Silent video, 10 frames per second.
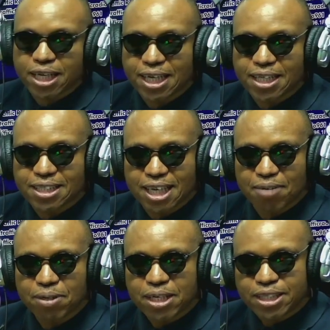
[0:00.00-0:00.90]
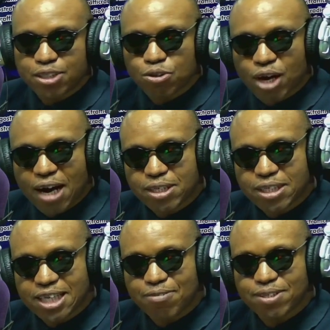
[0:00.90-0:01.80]
that uh, they do not have the
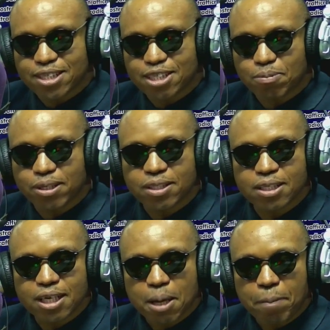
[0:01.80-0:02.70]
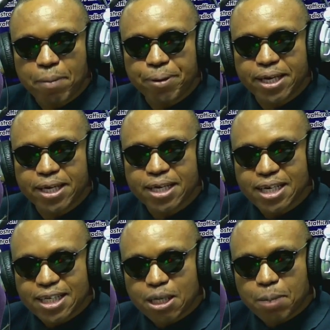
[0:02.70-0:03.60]
services, but maybe
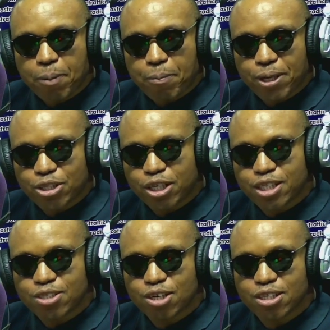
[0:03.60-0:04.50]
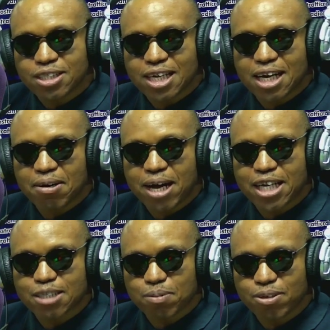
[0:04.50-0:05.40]
the population is just uh,
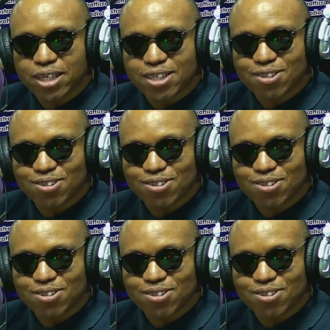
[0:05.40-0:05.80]
exploding, so to